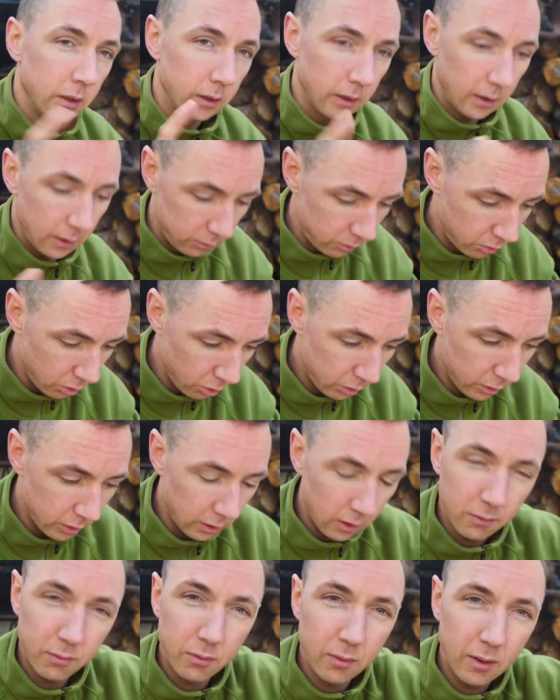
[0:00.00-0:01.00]
Now
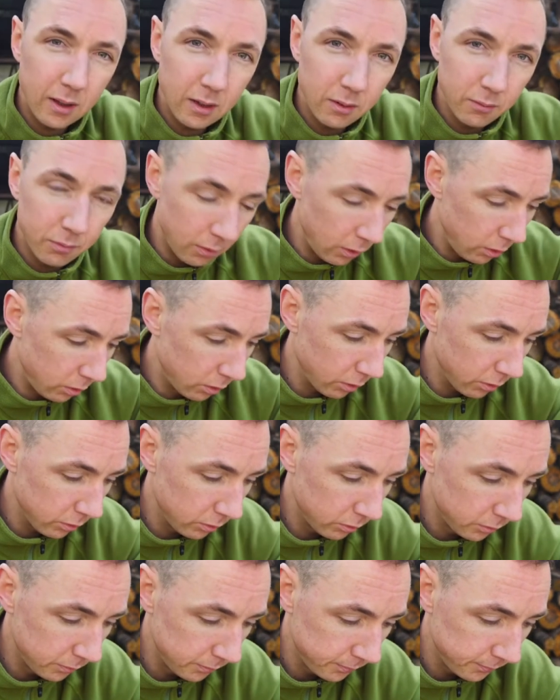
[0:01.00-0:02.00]
talking of in focus,
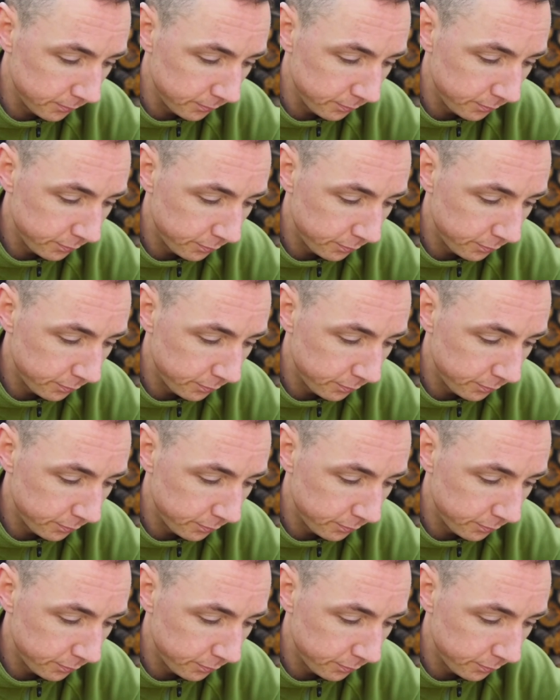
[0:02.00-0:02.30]
and hmm.